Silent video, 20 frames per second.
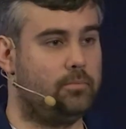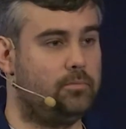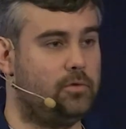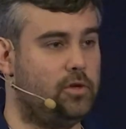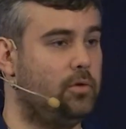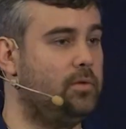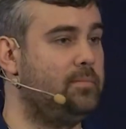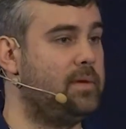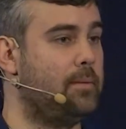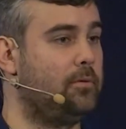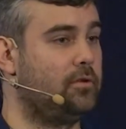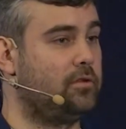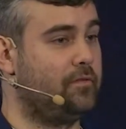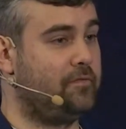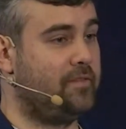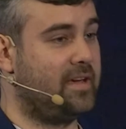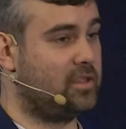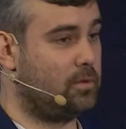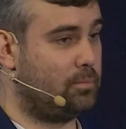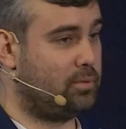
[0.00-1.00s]
you would be able to
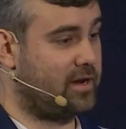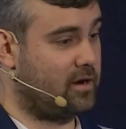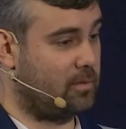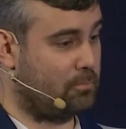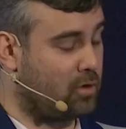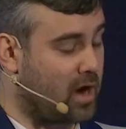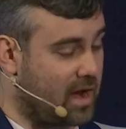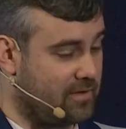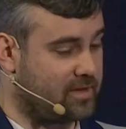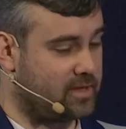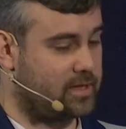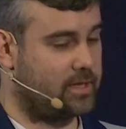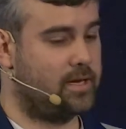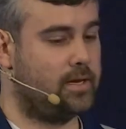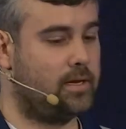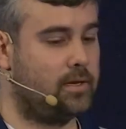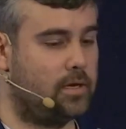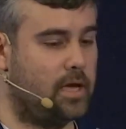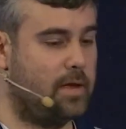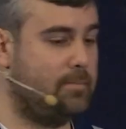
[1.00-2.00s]
thank the player
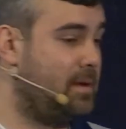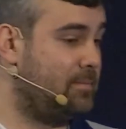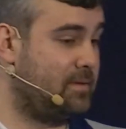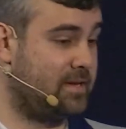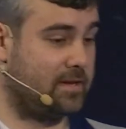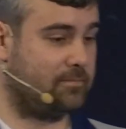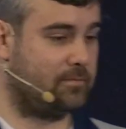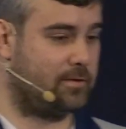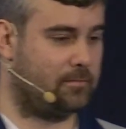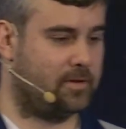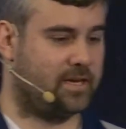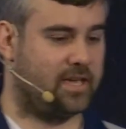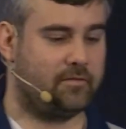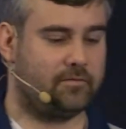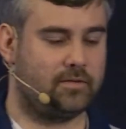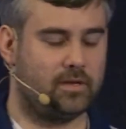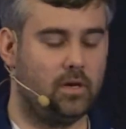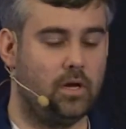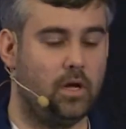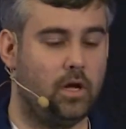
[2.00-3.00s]
privately and maybe give them a
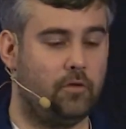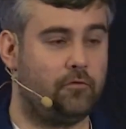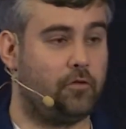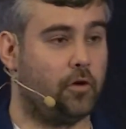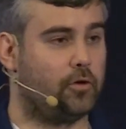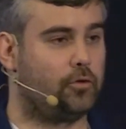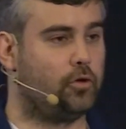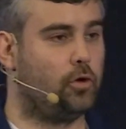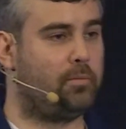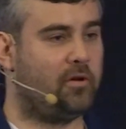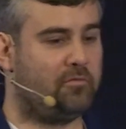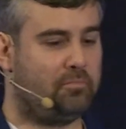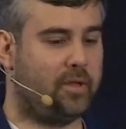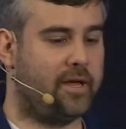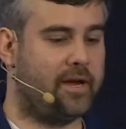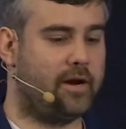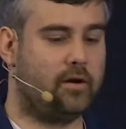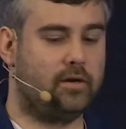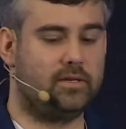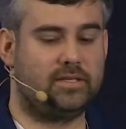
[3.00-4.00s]
gift. For a group of
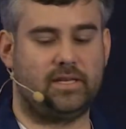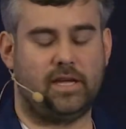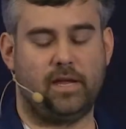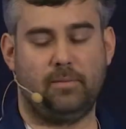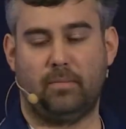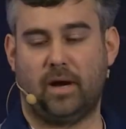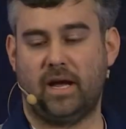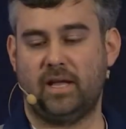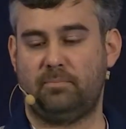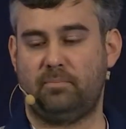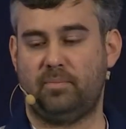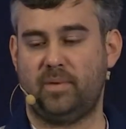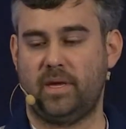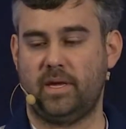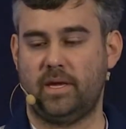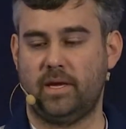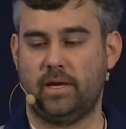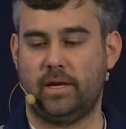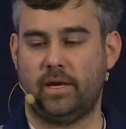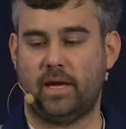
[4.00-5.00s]
players, it might
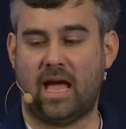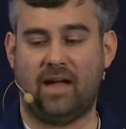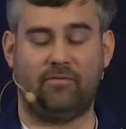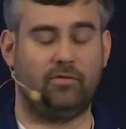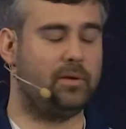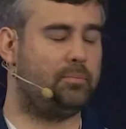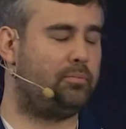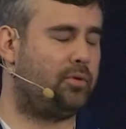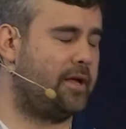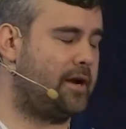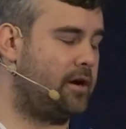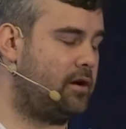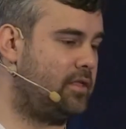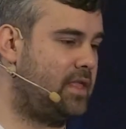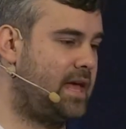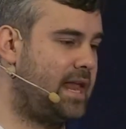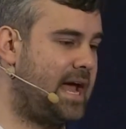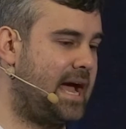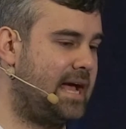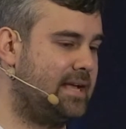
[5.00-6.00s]
be every player
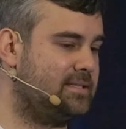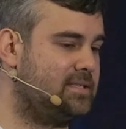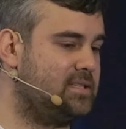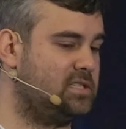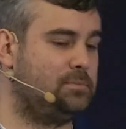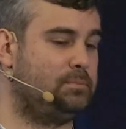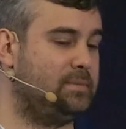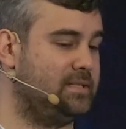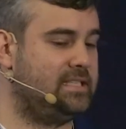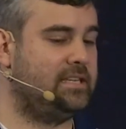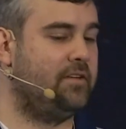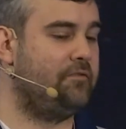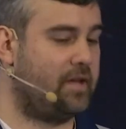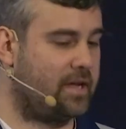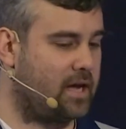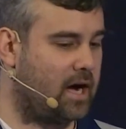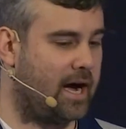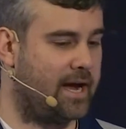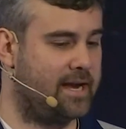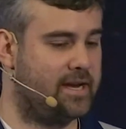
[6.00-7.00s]
that has a
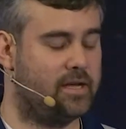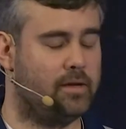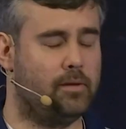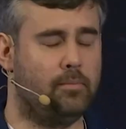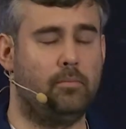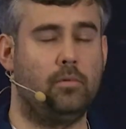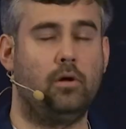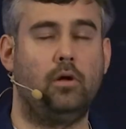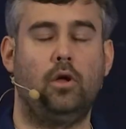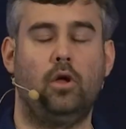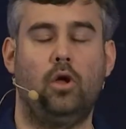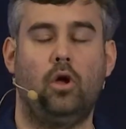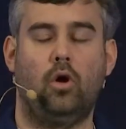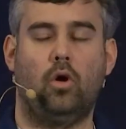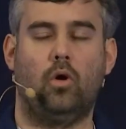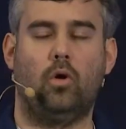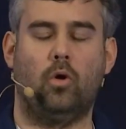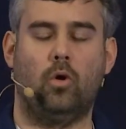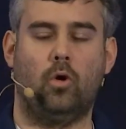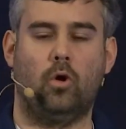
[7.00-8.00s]
specific item
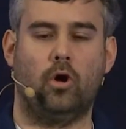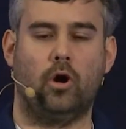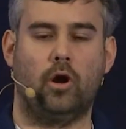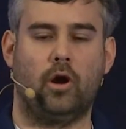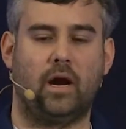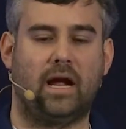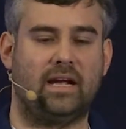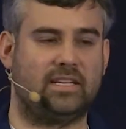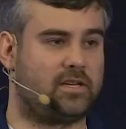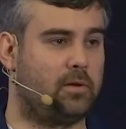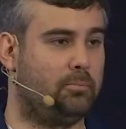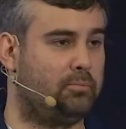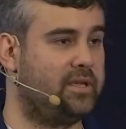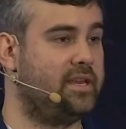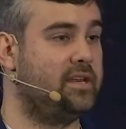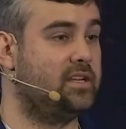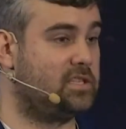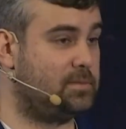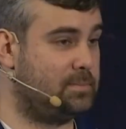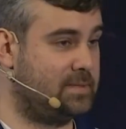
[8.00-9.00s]
or has
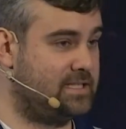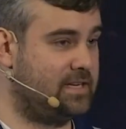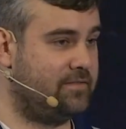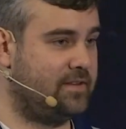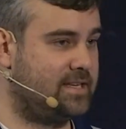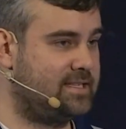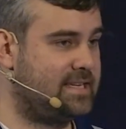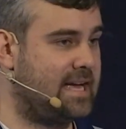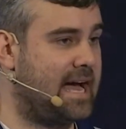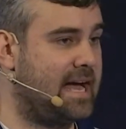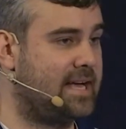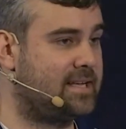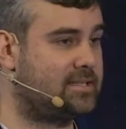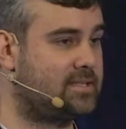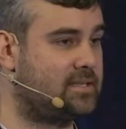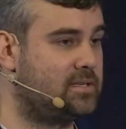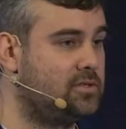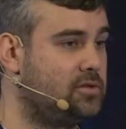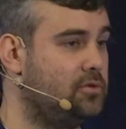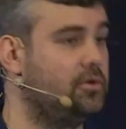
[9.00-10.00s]
completed a specific
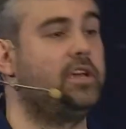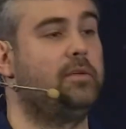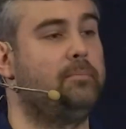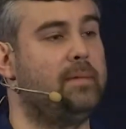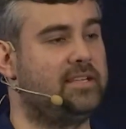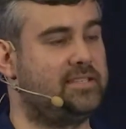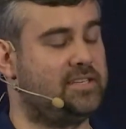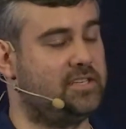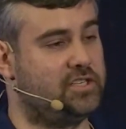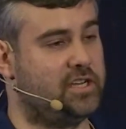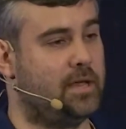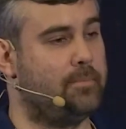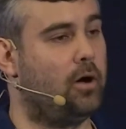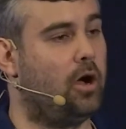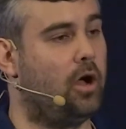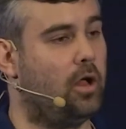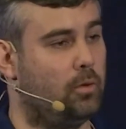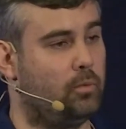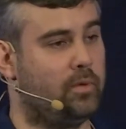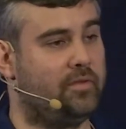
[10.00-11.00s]
task, so you can message them
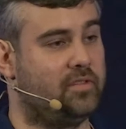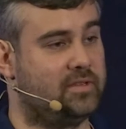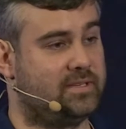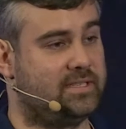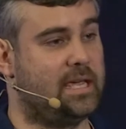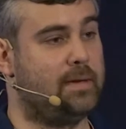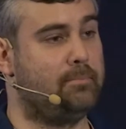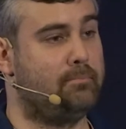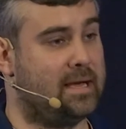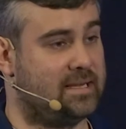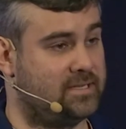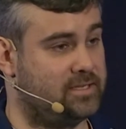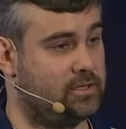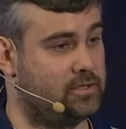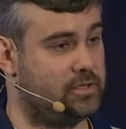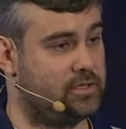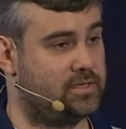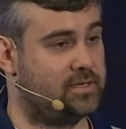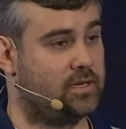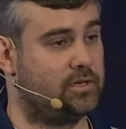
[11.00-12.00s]
all with the same
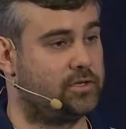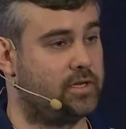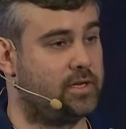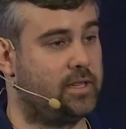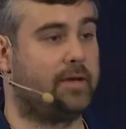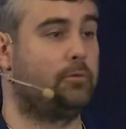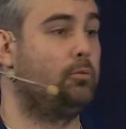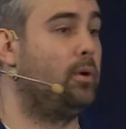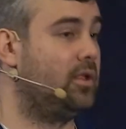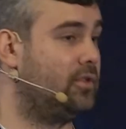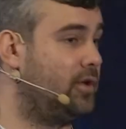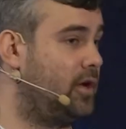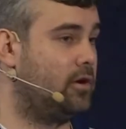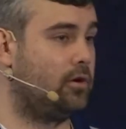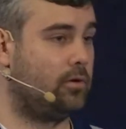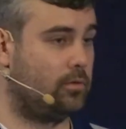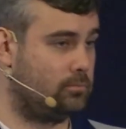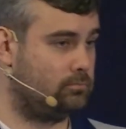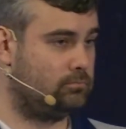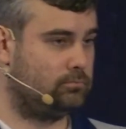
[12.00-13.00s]
message, essentially, like well done
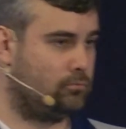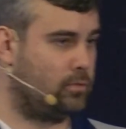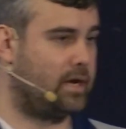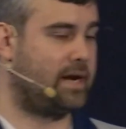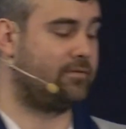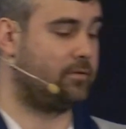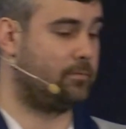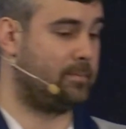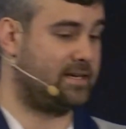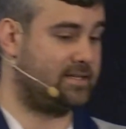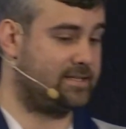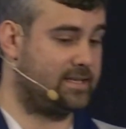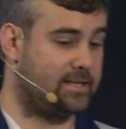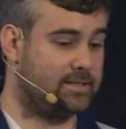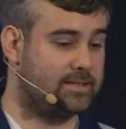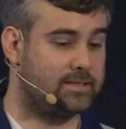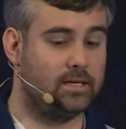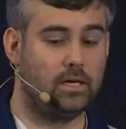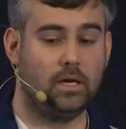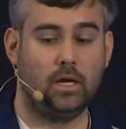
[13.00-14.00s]
or whatever makes
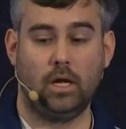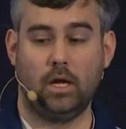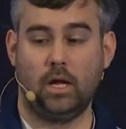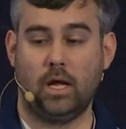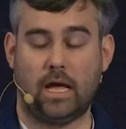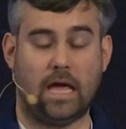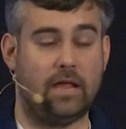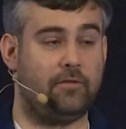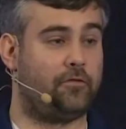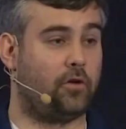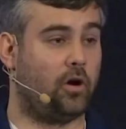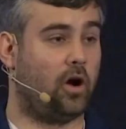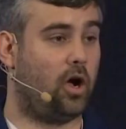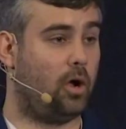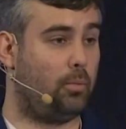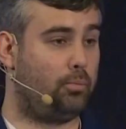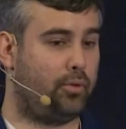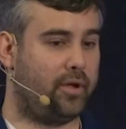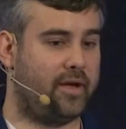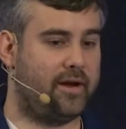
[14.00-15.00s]
sense. And for
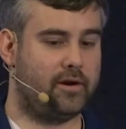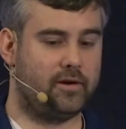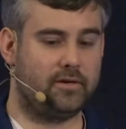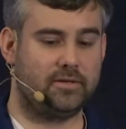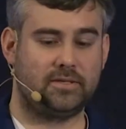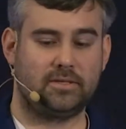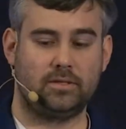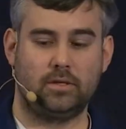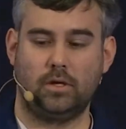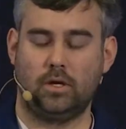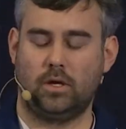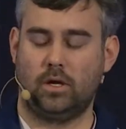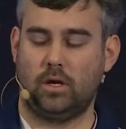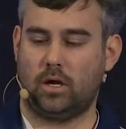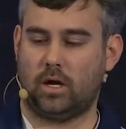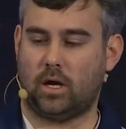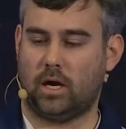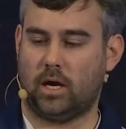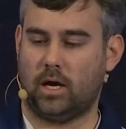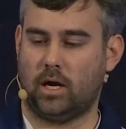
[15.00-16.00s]
all players,
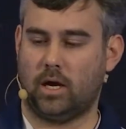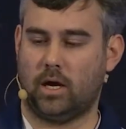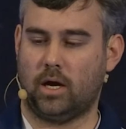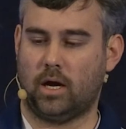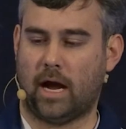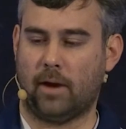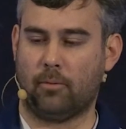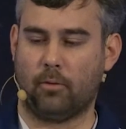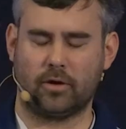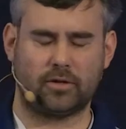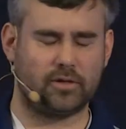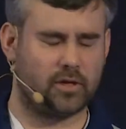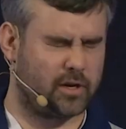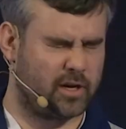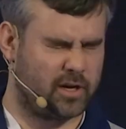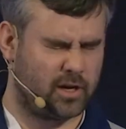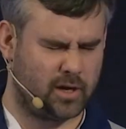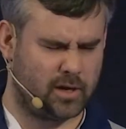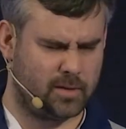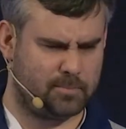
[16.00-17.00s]
I worked
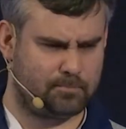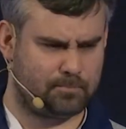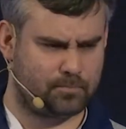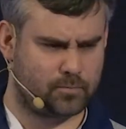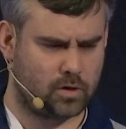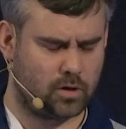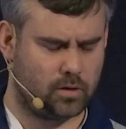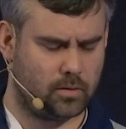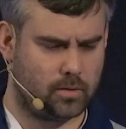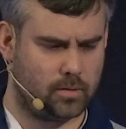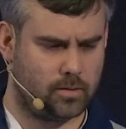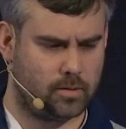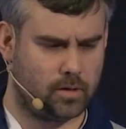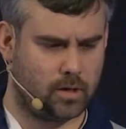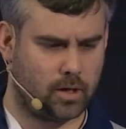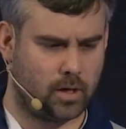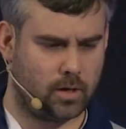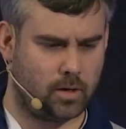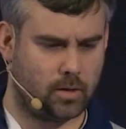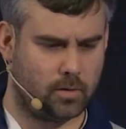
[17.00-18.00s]
on
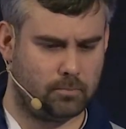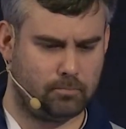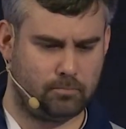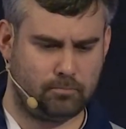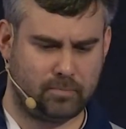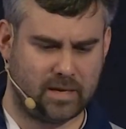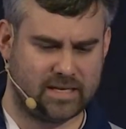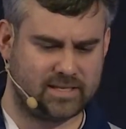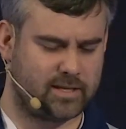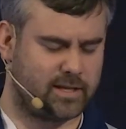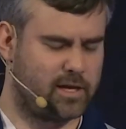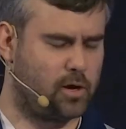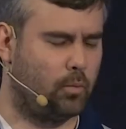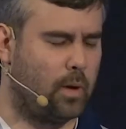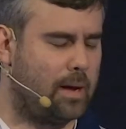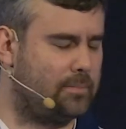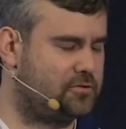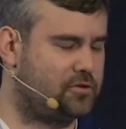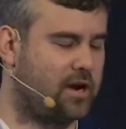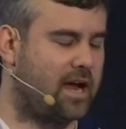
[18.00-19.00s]
basically a
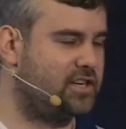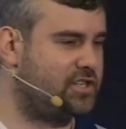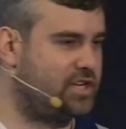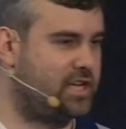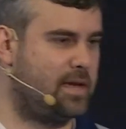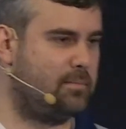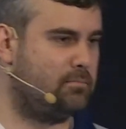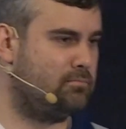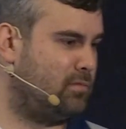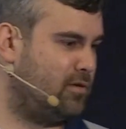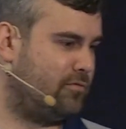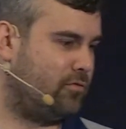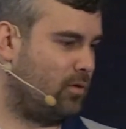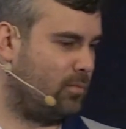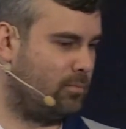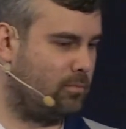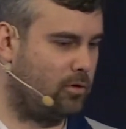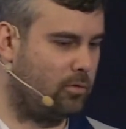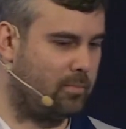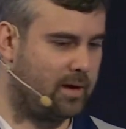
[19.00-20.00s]
web strategy game before
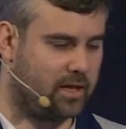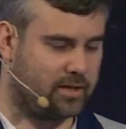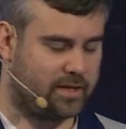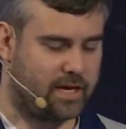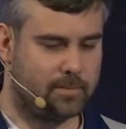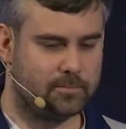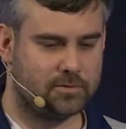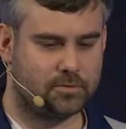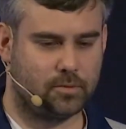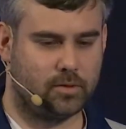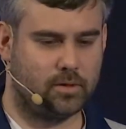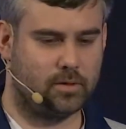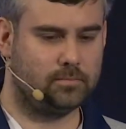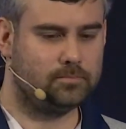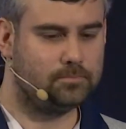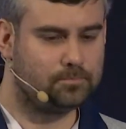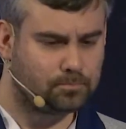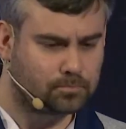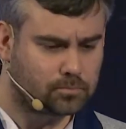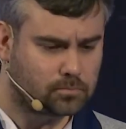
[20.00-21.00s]
mobile games were,
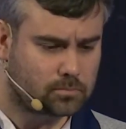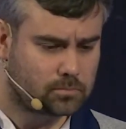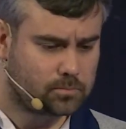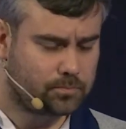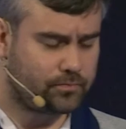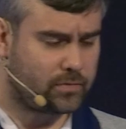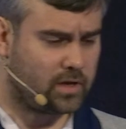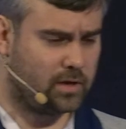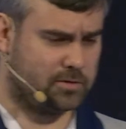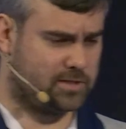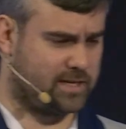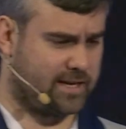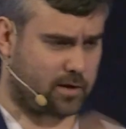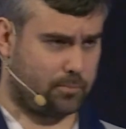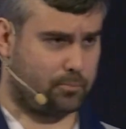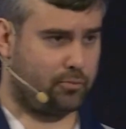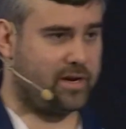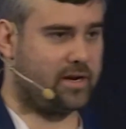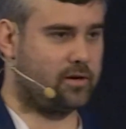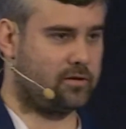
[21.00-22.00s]
it was like a
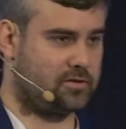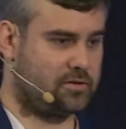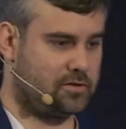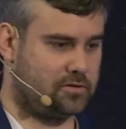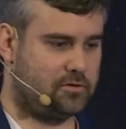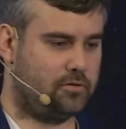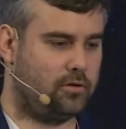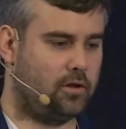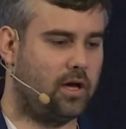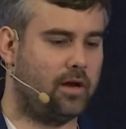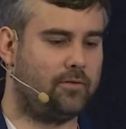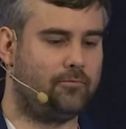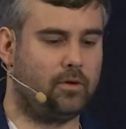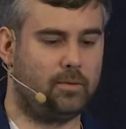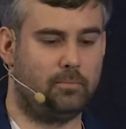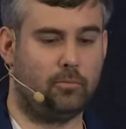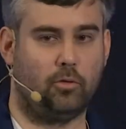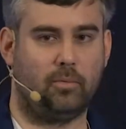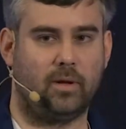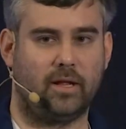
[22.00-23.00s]
precursor to a lot of
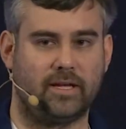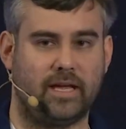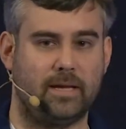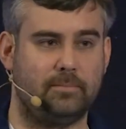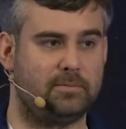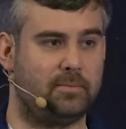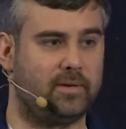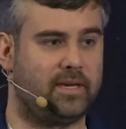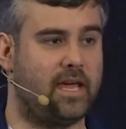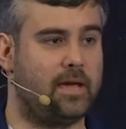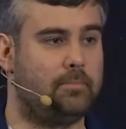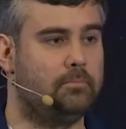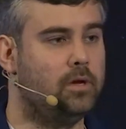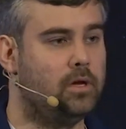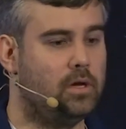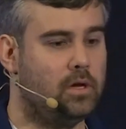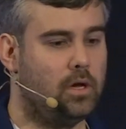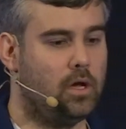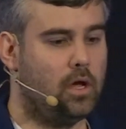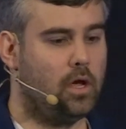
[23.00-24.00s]
what mobile games became.
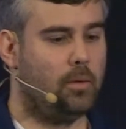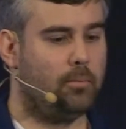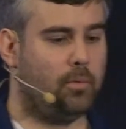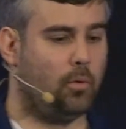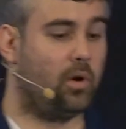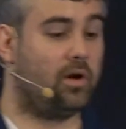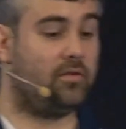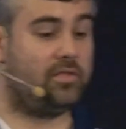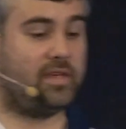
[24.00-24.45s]
But one